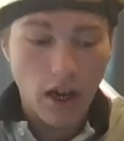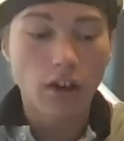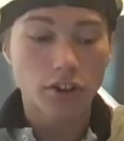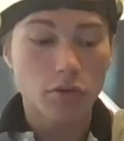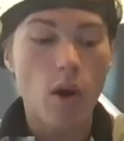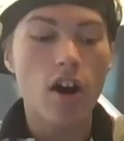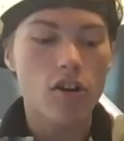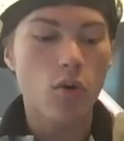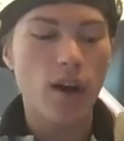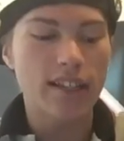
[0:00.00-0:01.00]

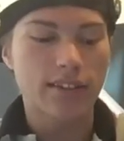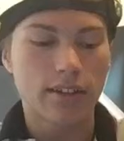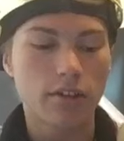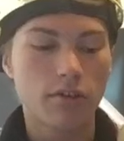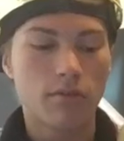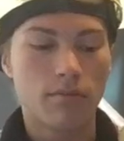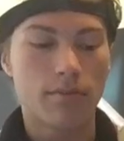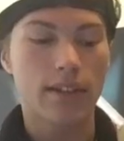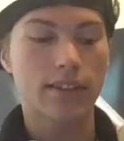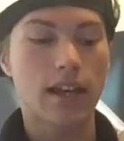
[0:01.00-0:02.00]
Swoggle wins, too.
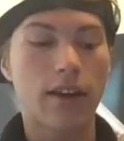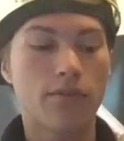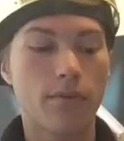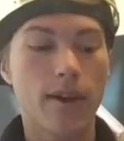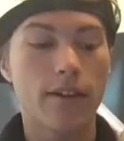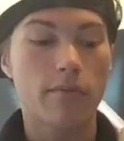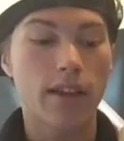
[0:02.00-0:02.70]
Because, God forbid,